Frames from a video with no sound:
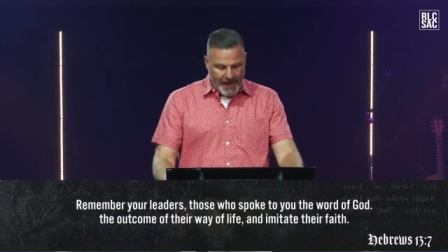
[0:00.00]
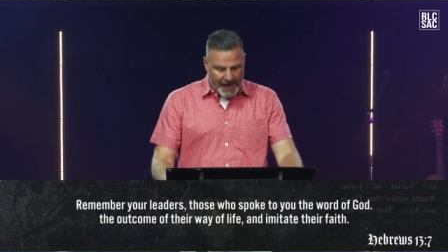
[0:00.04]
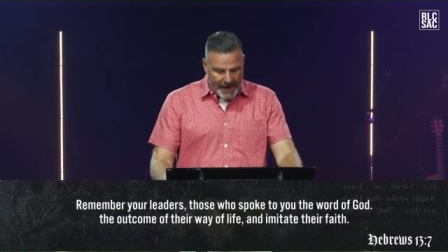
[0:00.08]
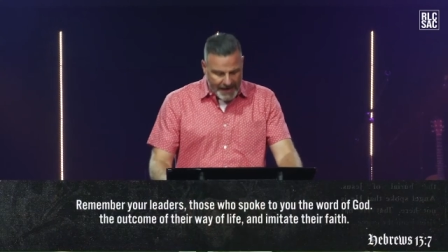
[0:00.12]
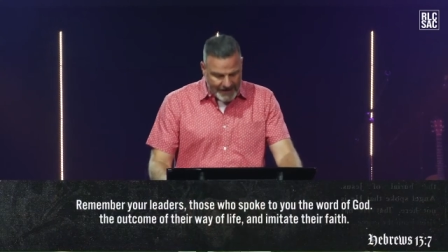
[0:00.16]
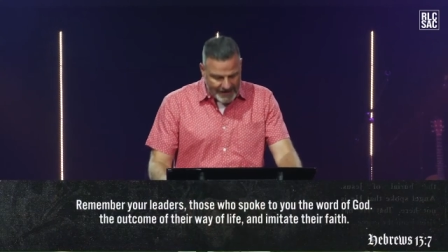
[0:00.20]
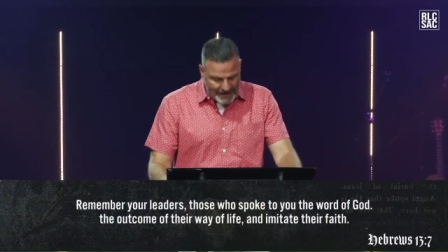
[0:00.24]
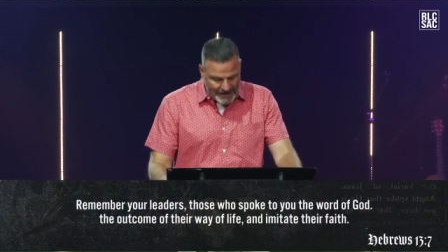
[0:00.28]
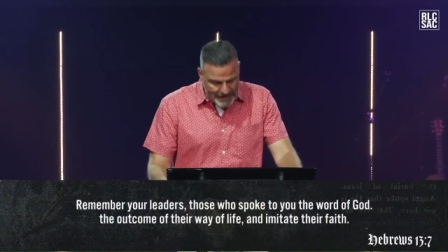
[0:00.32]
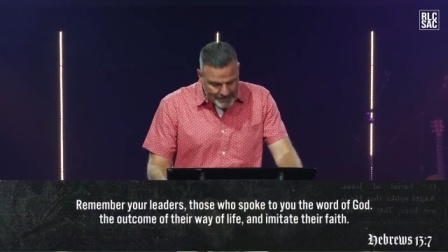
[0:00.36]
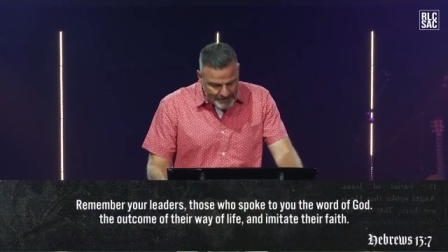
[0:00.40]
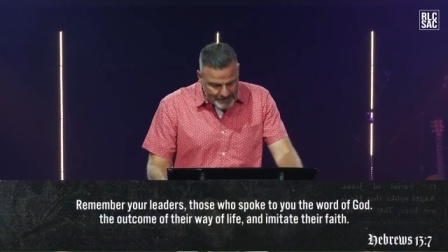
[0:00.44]

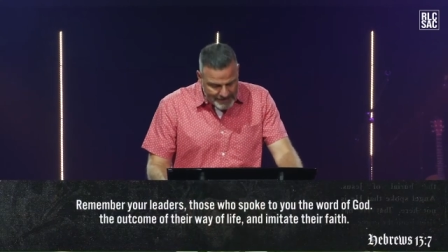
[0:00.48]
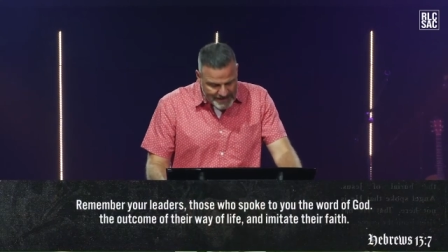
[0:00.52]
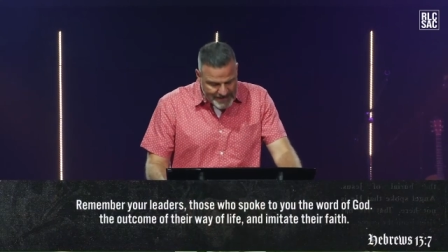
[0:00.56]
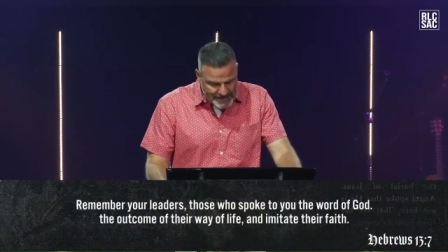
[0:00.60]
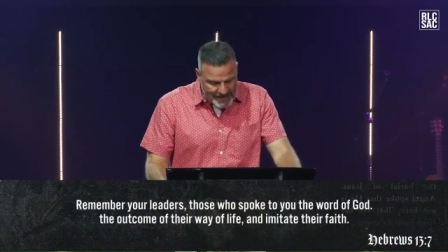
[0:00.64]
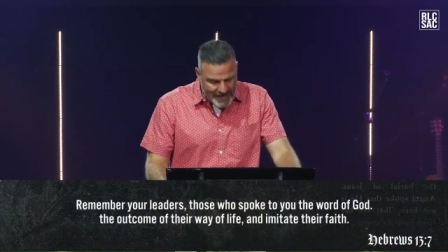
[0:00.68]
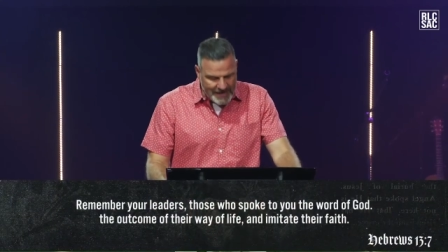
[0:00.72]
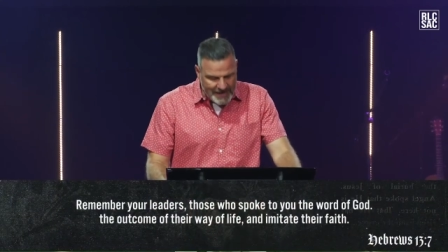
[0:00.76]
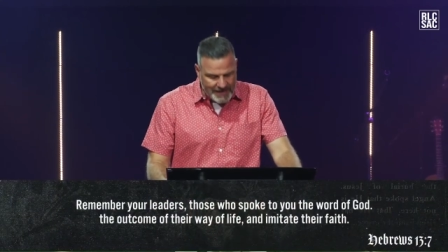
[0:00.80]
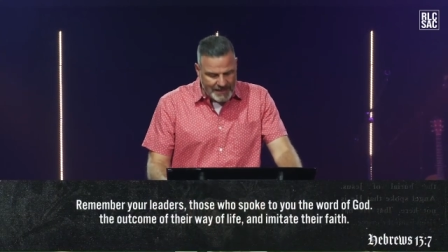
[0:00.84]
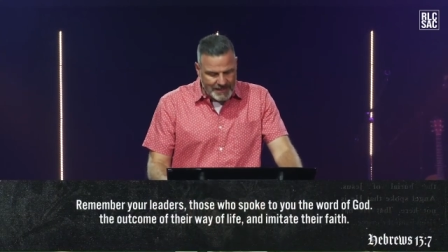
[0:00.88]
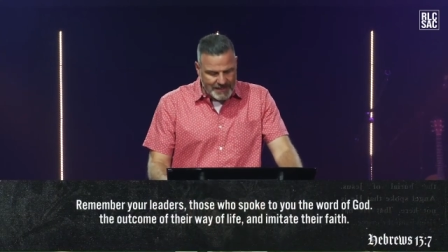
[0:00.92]
and
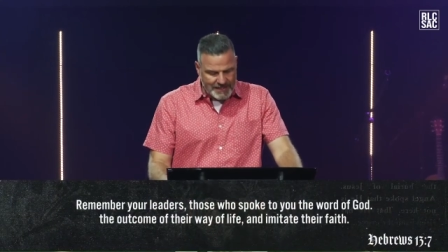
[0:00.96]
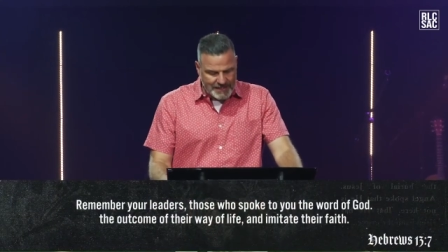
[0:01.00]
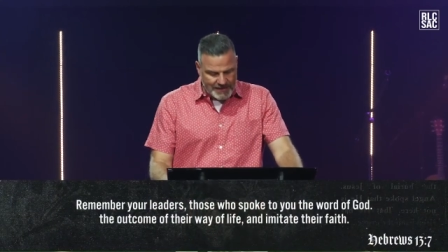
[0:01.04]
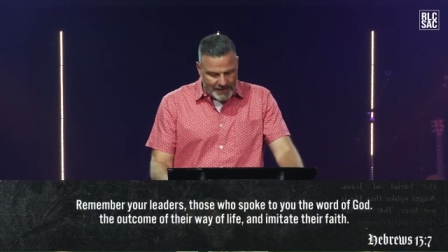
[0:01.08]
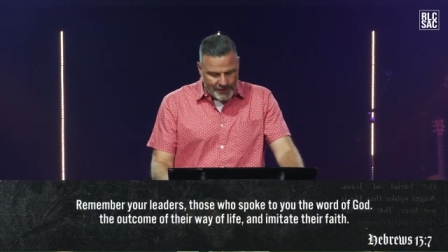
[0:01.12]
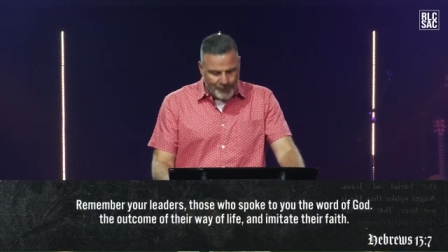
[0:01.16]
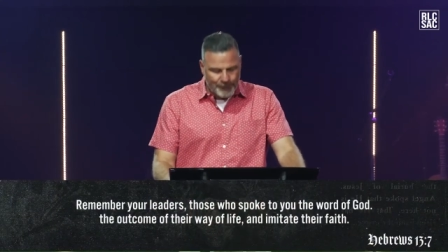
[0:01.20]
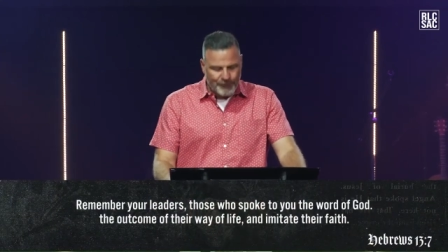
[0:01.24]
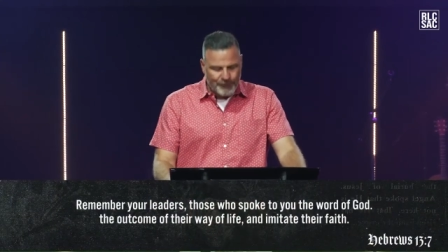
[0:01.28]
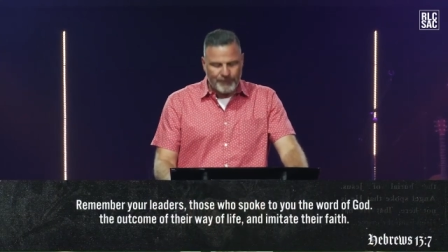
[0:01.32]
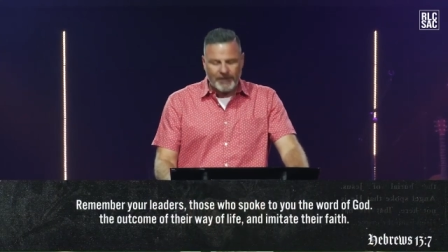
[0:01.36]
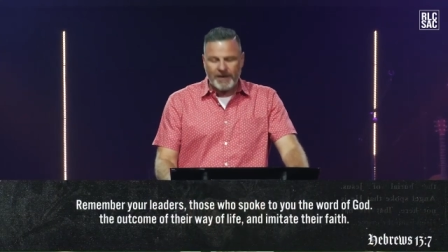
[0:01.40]
imitate
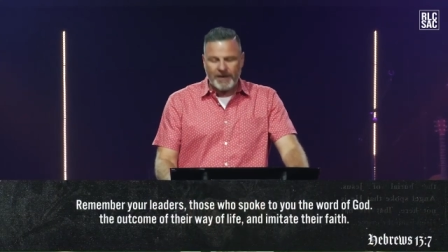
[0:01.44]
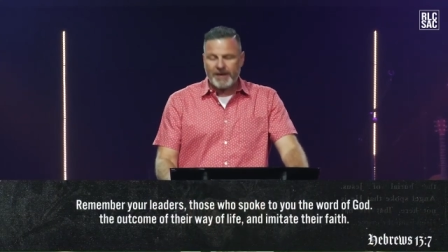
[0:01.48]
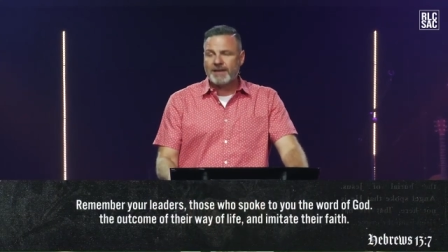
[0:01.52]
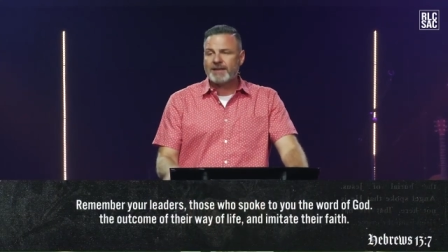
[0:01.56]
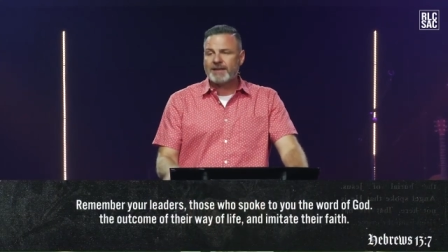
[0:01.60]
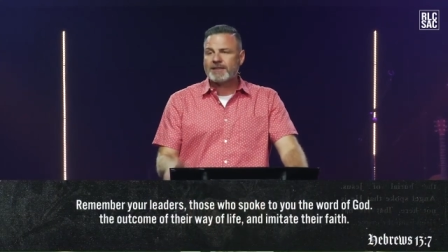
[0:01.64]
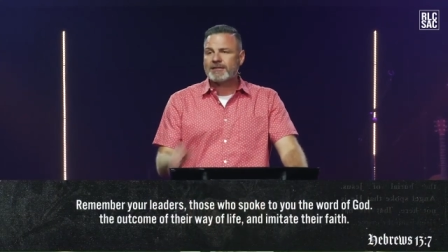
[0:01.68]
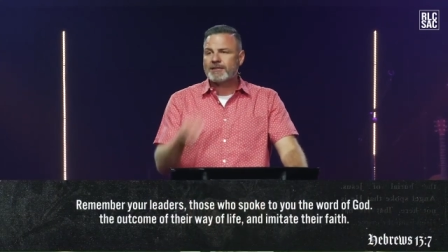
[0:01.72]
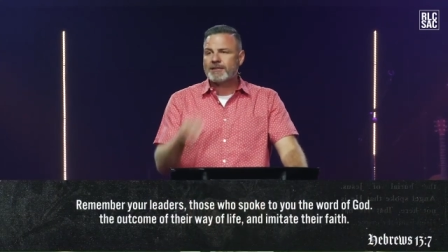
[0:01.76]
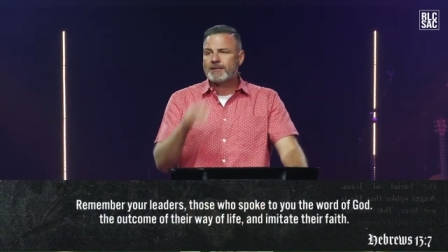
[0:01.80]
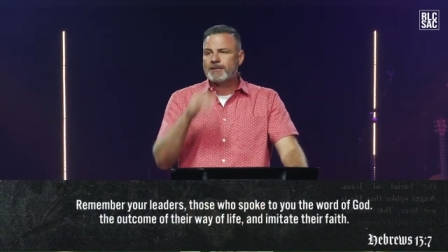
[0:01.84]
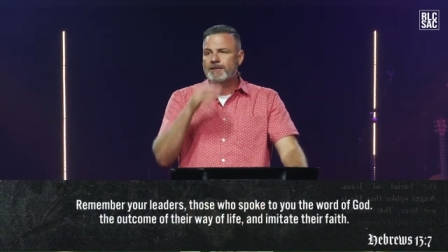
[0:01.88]
their
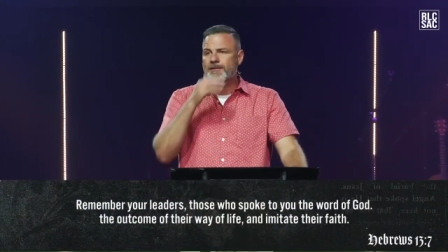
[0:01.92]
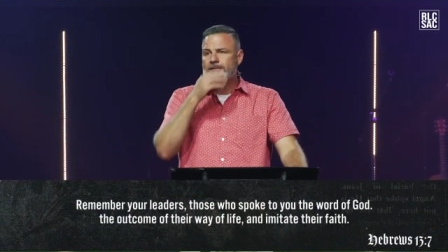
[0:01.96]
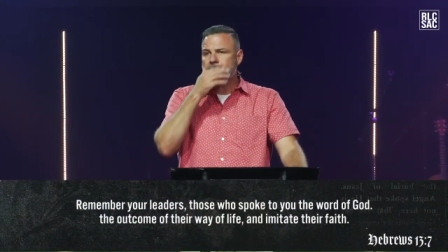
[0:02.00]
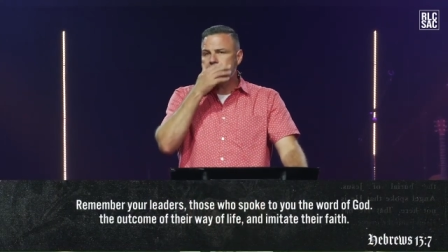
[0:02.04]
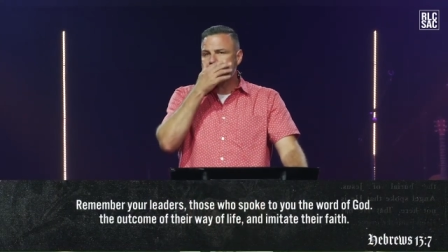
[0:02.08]
faith.